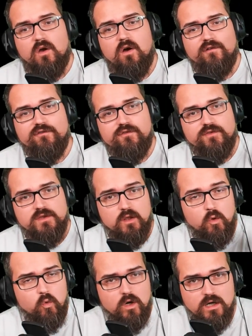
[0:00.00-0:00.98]
of the
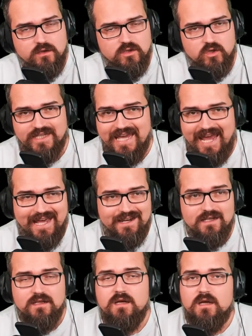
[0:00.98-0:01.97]
lore, they're
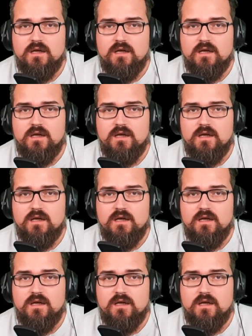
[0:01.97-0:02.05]
canon,